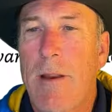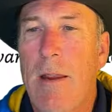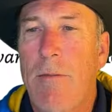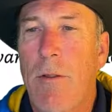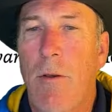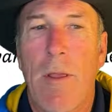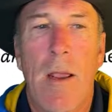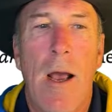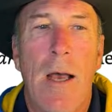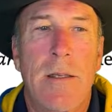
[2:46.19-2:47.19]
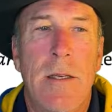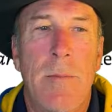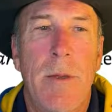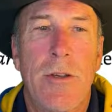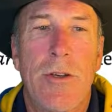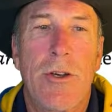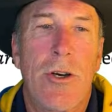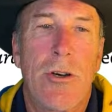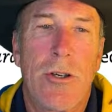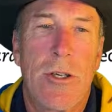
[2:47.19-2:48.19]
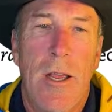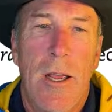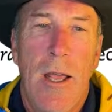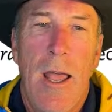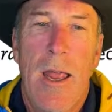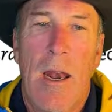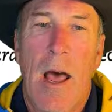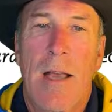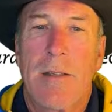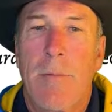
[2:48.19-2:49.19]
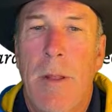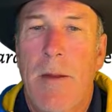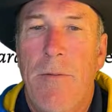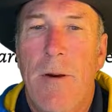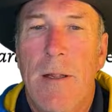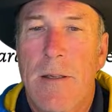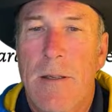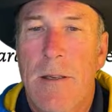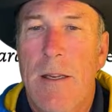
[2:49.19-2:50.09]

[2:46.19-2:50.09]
even though they cost him his church and loss of many friends.